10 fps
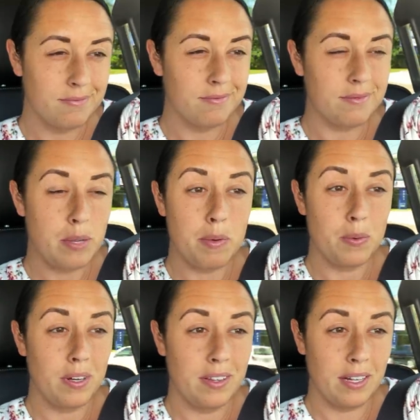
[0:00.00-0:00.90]
maybe
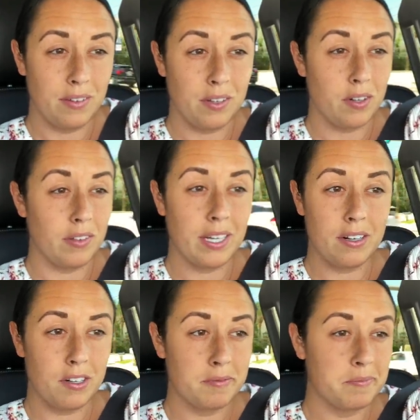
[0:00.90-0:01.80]
run down there
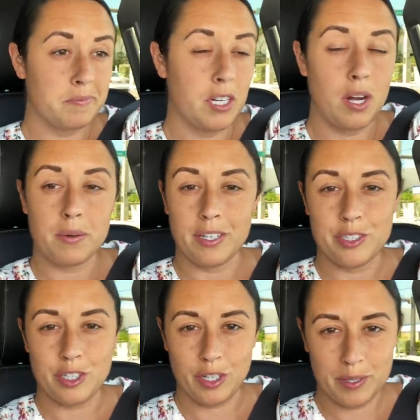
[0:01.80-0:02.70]
later. Not really
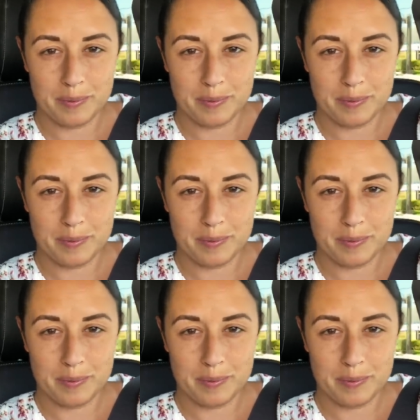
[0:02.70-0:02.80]
sure.